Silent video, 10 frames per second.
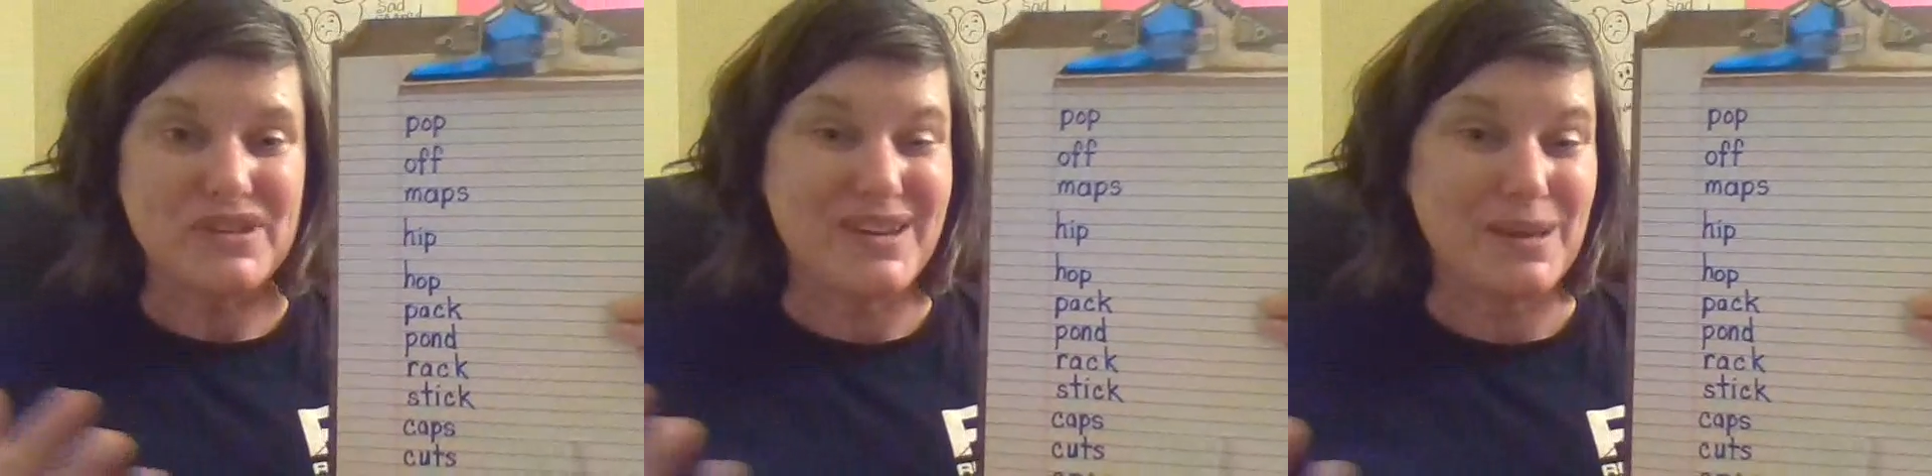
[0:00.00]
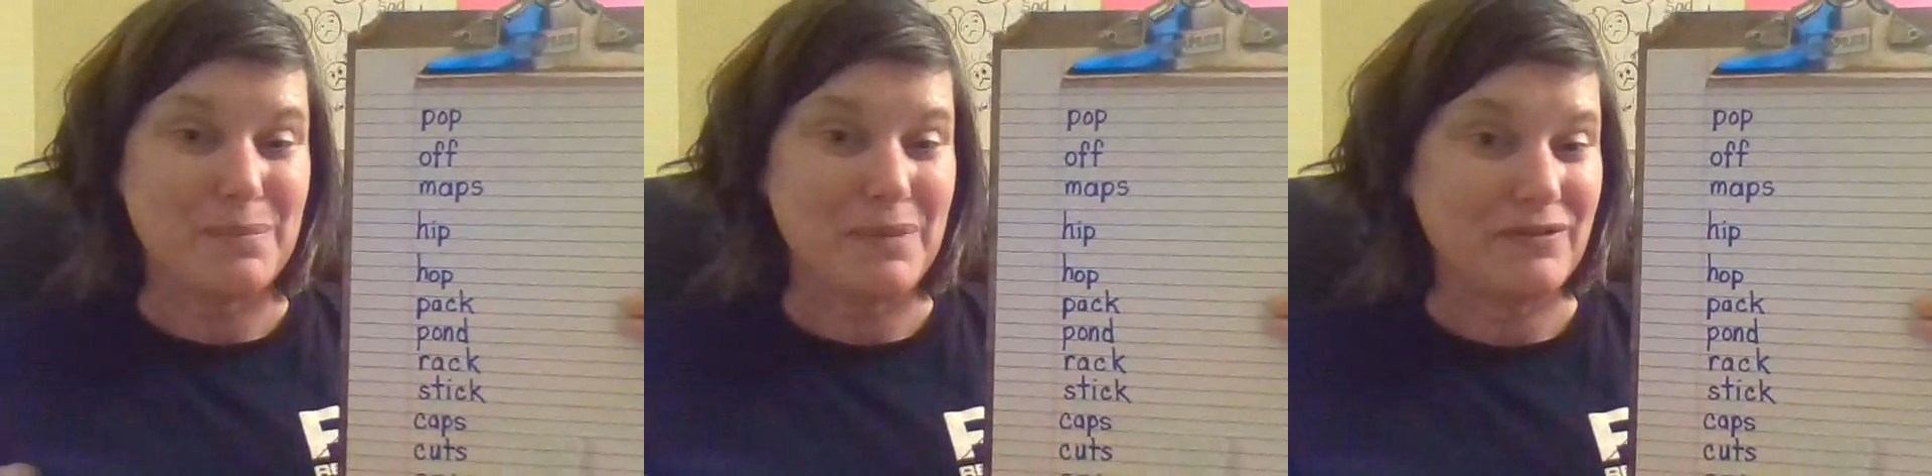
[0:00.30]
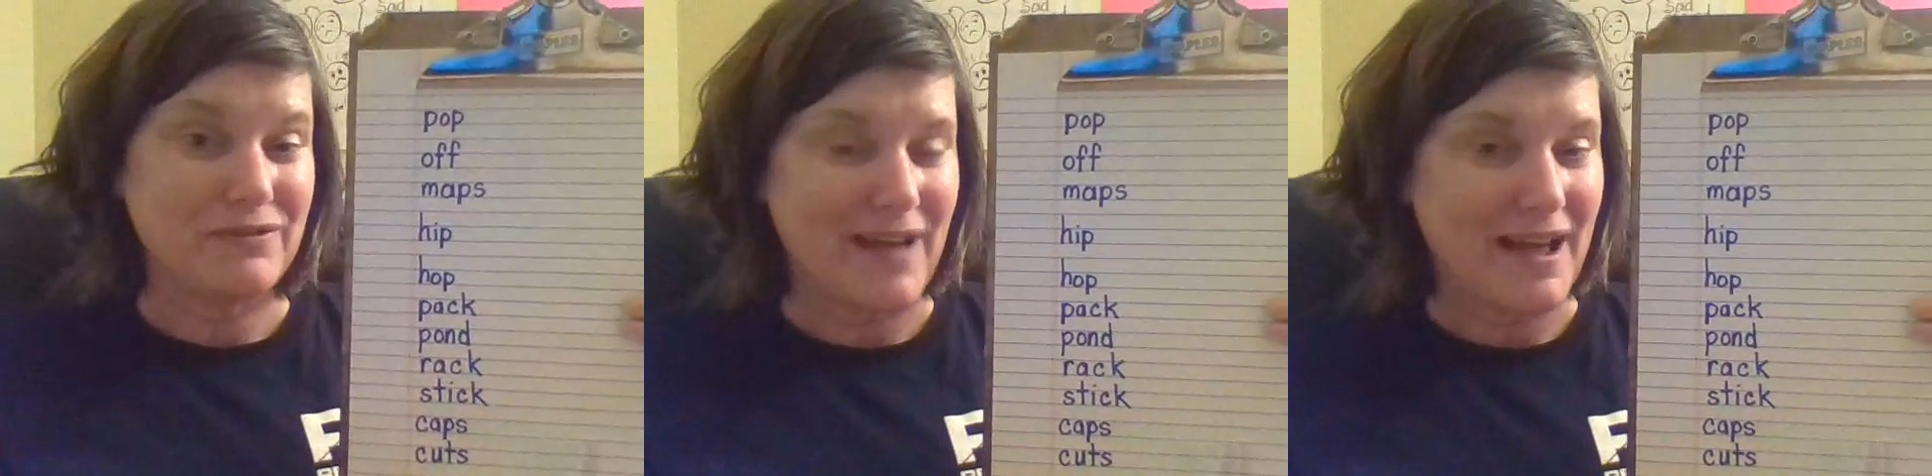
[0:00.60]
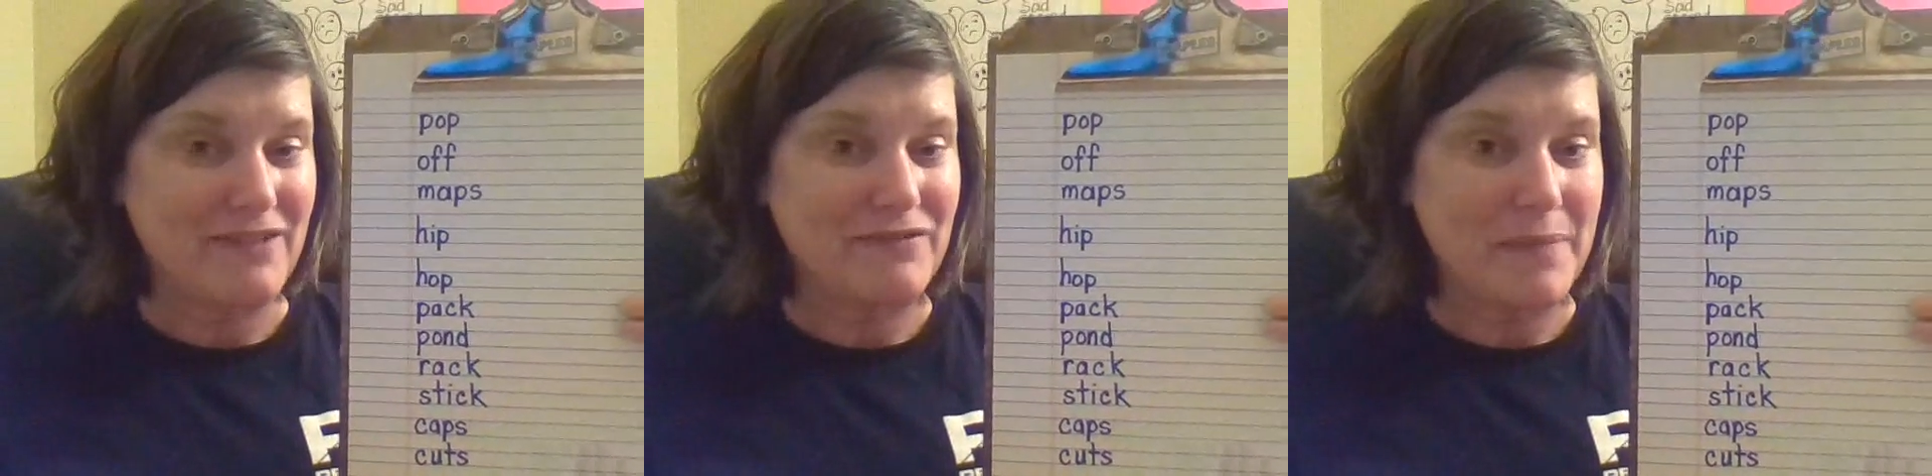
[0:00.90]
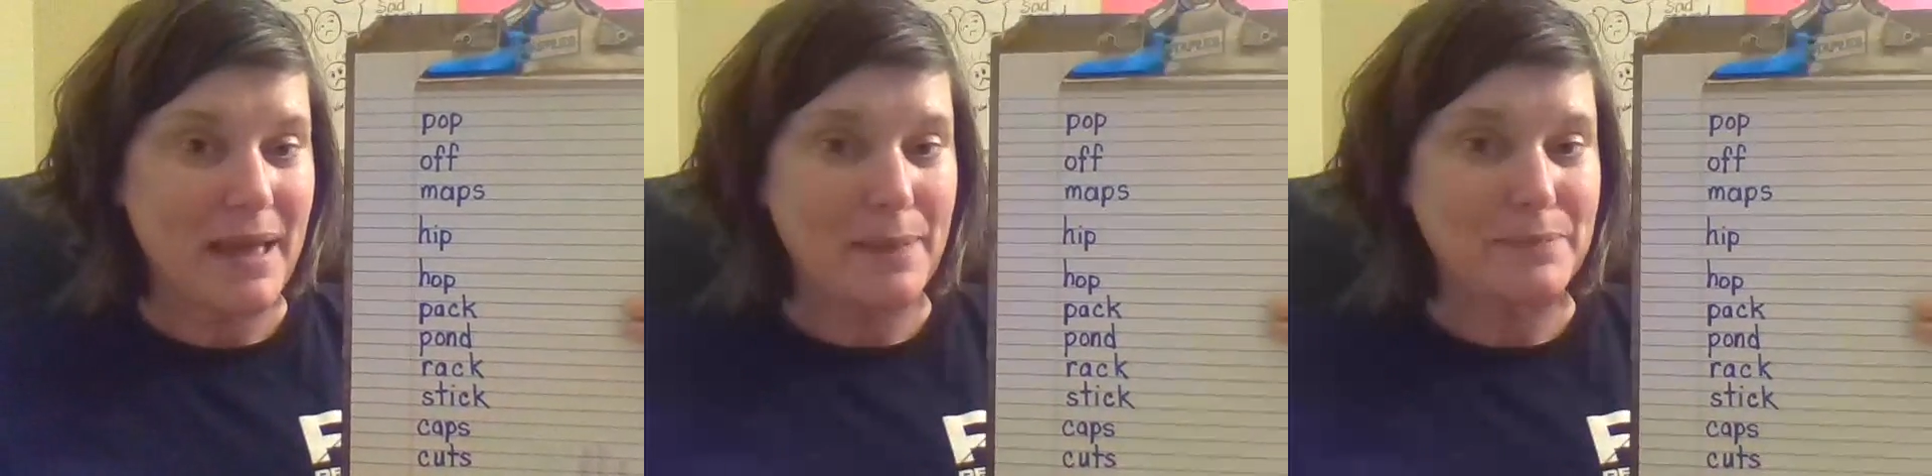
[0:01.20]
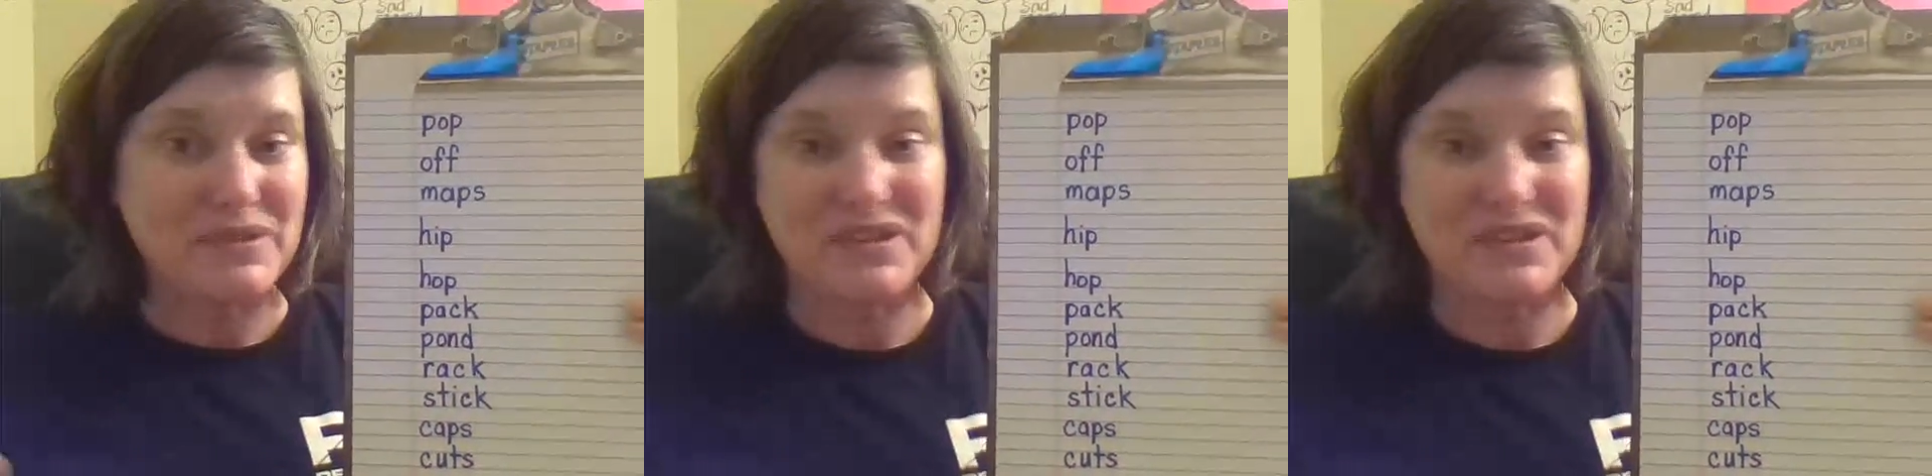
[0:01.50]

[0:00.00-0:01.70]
it could be 5 maps,